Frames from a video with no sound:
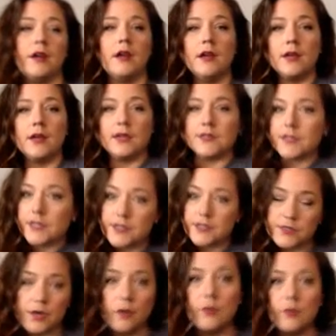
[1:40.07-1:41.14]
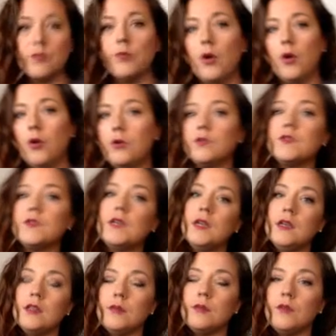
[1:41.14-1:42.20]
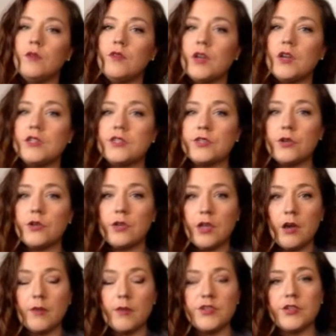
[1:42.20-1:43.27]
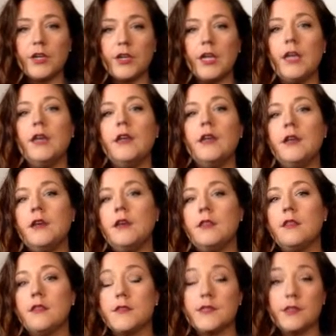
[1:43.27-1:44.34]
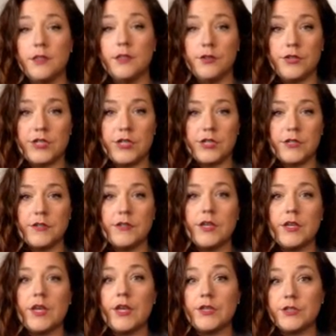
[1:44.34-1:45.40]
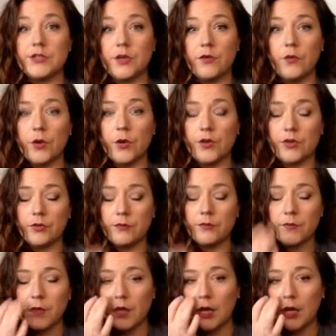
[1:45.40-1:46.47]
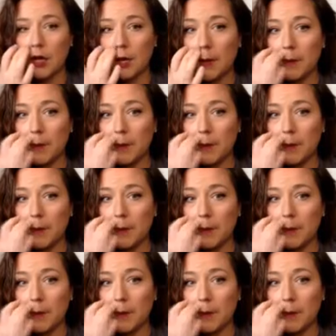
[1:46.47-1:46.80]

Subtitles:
It's going to start with moles, then move on to stoichiometry, then solutions, and so forth. So